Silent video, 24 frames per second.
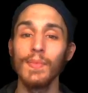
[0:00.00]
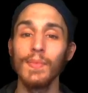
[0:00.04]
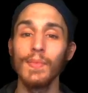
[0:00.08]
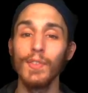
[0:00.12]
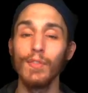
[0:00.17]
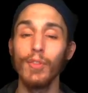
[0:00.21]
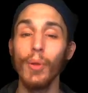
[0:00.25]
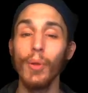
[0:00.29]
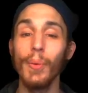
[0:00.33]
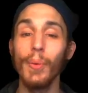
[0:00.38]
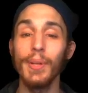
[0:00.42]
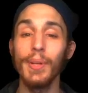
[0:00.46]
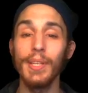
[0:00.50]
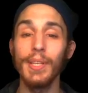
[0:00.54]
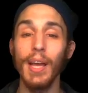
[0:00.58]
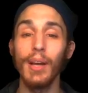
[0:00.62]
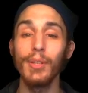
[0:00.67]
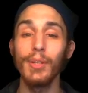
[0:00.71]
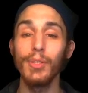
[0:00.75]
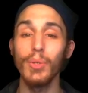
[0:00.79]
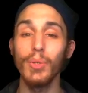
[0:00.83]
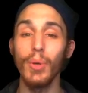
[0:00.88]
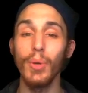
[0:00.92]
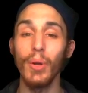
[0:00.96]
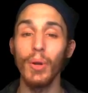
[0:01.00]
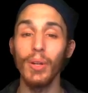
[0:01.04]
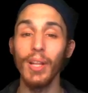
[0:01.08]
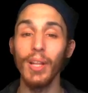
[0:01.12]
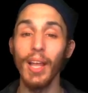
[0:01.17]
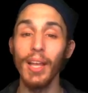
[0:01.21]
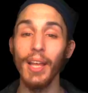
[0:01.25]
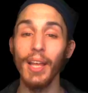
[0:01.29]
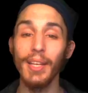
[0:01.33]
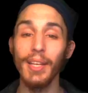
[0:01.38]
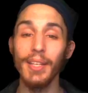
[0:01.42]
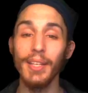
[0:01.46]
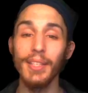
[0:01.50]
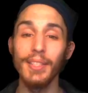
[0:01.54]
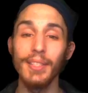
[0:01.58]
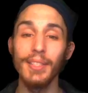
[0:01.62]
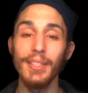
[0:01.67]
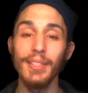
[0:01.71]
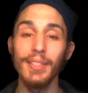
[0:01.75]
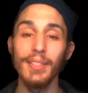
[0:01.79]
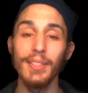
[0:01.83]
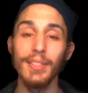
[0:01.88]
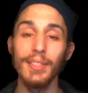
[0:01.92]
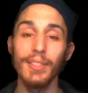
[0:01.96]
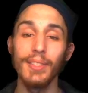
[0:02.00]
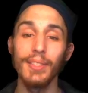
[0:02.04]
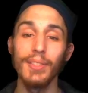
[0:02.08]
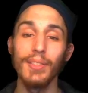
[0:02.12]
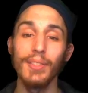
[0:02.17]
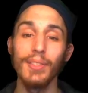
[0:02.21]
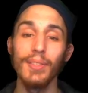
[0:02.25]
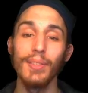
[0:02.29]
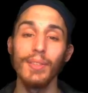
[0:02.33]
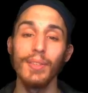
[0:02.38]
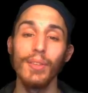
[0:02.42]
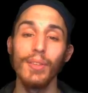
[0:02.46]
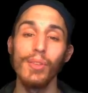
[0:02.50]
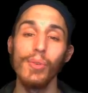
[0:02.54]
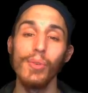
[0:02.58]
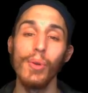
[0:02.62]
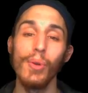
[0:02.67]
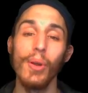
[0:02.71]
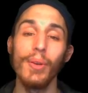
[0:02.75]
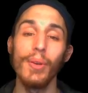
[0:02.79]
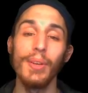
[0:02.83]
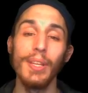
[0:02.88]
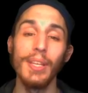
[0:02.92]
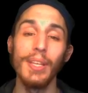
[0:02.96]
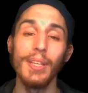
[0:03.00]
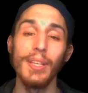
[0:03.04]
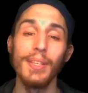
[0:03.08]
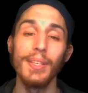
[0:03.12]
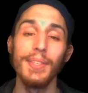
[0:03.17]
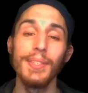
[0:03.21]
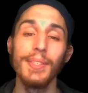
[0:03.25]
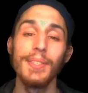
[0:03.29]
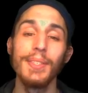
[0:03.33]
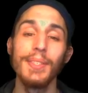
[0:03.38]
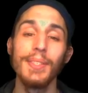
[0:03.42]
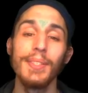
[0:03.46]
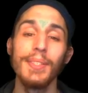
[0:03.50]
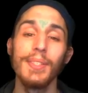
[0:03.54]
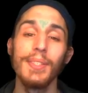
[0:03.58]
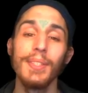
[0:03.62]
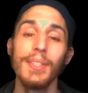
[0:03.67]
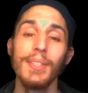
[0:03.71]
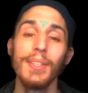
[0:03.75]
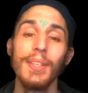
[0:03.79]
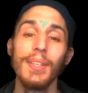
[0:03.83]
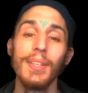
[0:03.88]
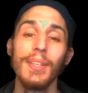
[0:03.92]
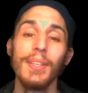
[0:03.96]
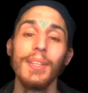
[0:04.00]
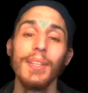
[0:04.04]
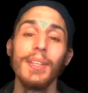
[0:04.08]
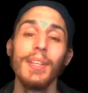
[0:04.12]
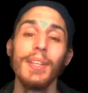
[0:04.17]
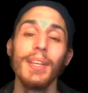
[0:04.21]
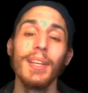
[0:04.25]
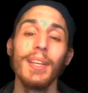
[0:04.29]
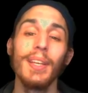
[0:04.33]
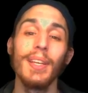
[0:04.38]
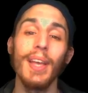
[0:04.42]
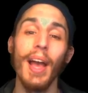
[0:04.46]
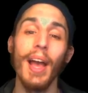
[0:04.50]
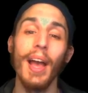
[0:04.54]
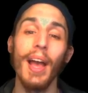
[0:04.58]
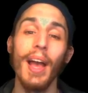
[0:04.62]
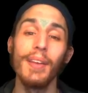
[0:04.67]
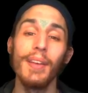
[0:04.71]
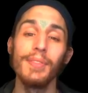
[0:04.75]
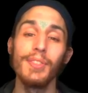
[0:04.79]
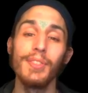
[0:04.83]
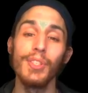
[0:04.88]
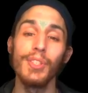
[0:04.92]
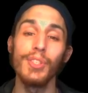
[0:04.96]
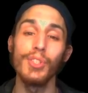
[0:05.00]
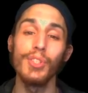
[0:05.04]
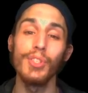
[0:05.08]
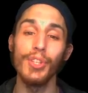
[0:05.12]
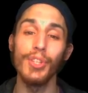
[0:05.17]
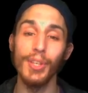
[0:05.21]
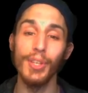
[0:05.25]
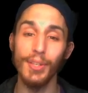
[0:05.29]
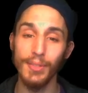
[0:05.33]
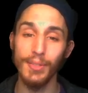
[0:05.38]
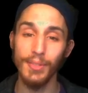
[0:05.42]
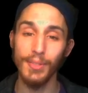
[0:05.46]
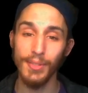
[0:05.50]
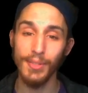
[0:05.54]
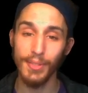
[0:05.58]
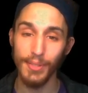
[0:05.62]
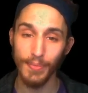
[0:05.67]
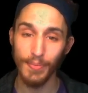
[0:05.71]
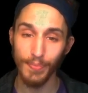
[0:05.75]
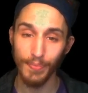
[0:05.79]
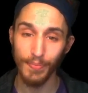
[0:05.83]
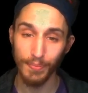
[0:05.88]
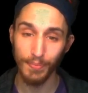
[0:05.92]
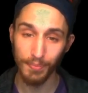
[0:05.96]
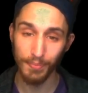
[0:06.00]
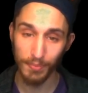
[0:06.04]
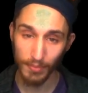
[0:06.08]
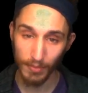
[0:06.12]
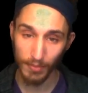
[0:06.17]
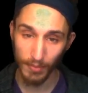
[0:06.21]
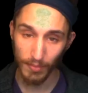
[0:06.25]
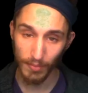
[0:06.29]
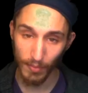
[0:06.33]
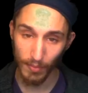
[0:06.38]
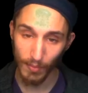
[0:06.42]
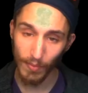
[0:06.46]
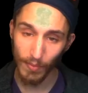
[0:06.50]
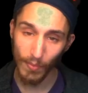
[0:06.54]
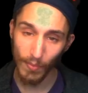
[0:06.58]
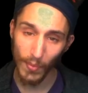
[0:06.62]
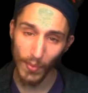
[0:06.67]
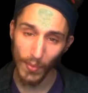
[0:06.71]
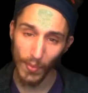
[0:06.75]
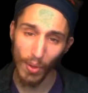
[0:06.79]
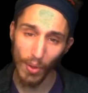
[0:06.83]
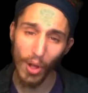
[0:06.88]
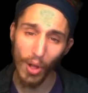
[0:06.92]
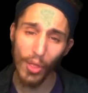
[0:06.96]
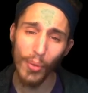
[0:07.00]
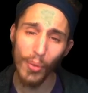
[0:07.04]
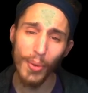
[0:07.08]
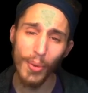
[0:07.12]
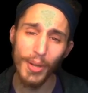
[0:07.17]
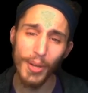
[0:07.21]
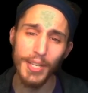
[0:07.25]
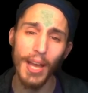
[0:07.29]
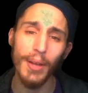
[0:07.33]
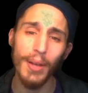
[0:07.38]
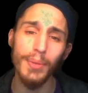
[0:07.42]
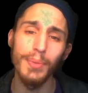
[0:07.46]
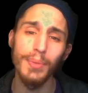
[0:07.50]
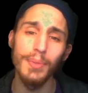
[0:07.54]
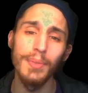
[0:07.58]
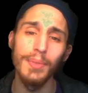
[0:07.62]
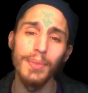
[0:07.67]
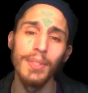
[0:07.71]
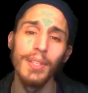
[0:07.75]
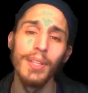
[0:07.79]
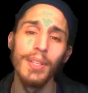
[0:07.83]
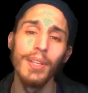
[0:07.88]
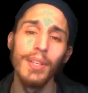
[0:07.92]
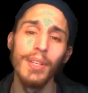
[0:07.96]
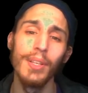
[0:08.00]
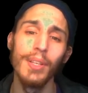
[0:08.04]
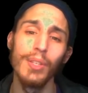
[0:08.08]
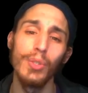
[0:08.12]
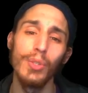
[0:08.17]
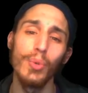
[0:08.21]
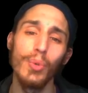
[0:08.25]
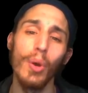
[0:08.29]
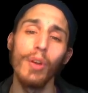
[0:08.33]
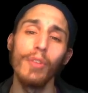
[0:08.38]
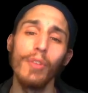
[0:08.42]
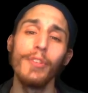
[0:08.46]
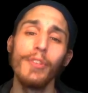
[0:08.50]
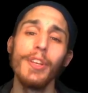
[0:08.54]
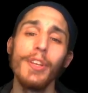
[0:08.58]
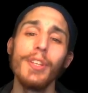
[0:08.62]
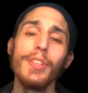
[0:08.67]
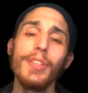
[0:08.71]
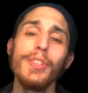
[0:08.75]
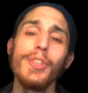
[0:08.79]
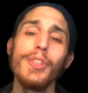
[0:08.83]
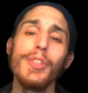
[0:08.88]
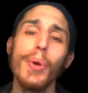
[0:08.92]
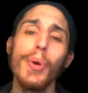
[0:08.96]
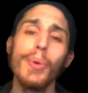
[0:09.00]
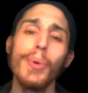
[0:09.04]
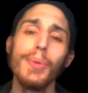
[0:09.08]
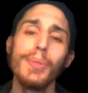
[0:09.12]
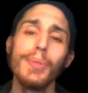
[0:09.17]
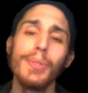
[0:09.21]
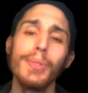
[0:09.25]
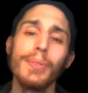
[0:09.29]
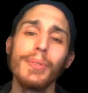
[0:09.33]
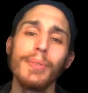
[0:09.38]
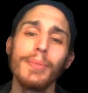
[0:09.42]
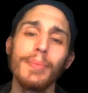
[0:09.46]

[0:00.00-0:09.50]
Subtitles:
flowing down to our legs, through our knees, and calves and shins, all the way down to our feet and toes.